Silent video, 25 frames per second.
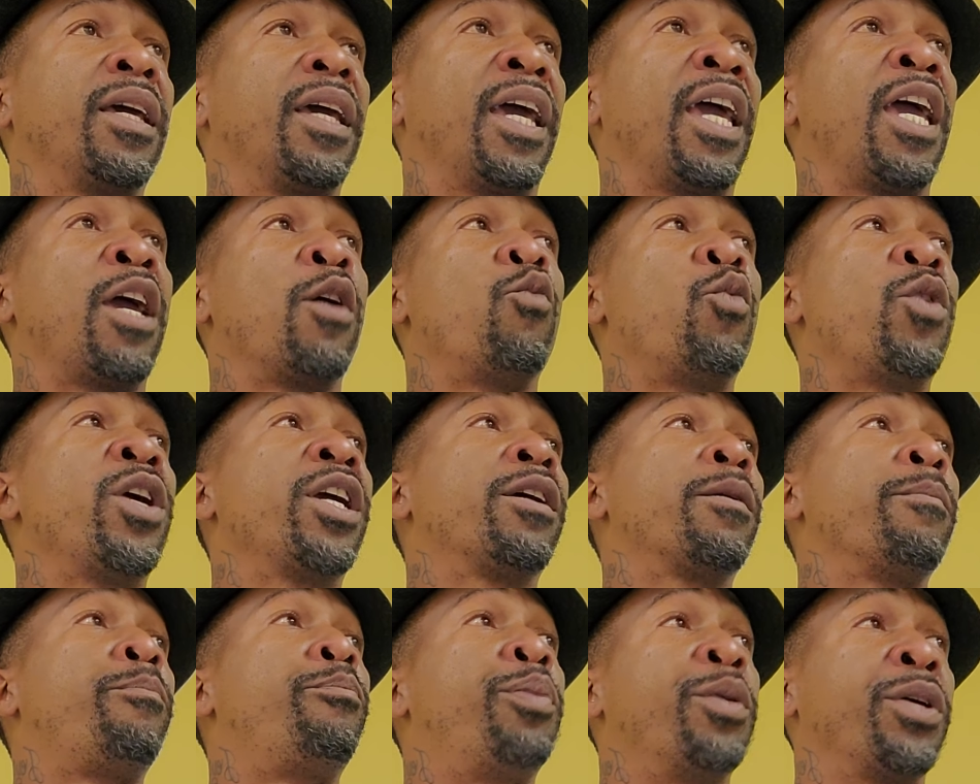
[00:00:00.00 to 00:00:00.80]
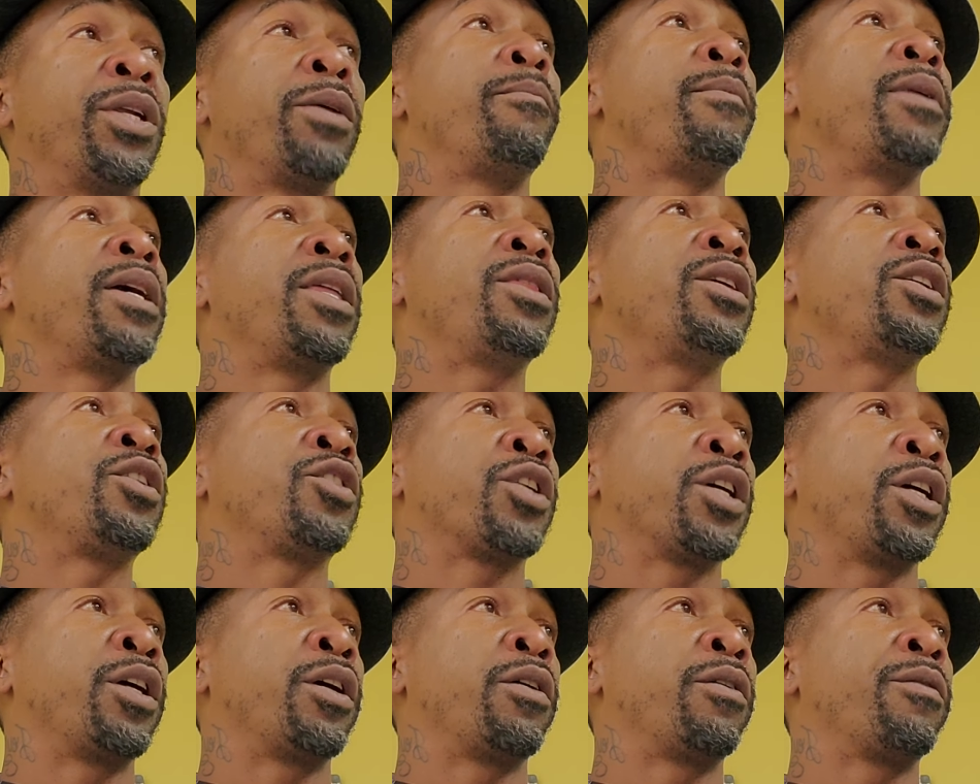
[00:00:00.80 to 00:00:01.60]
and we can put him in the
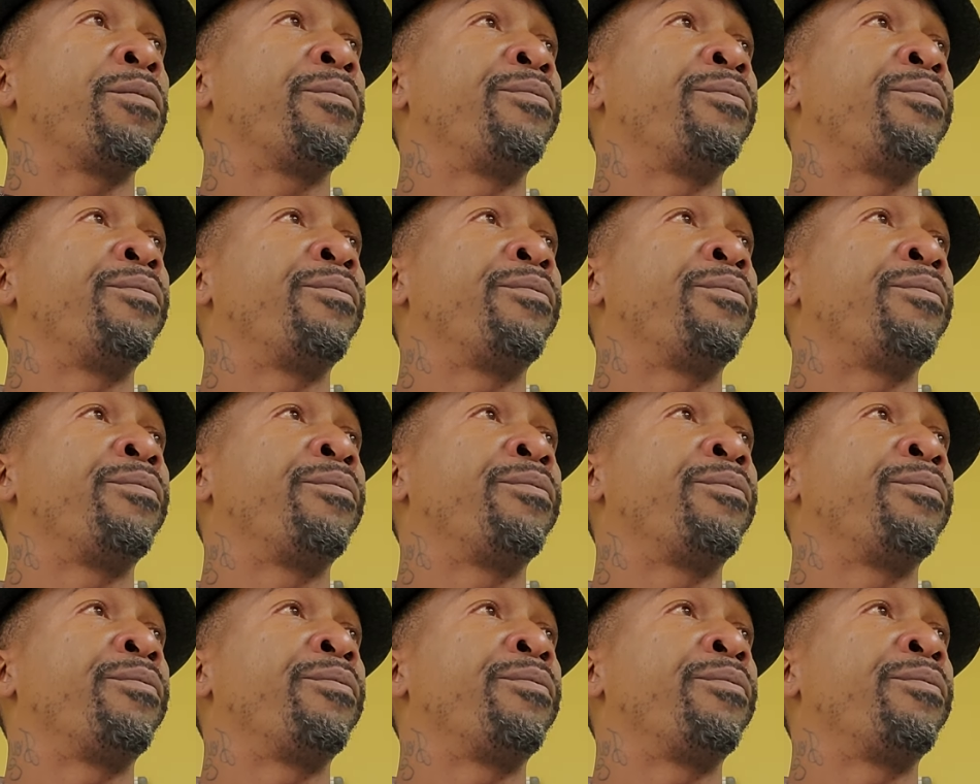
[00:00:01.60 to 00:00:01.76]
chair,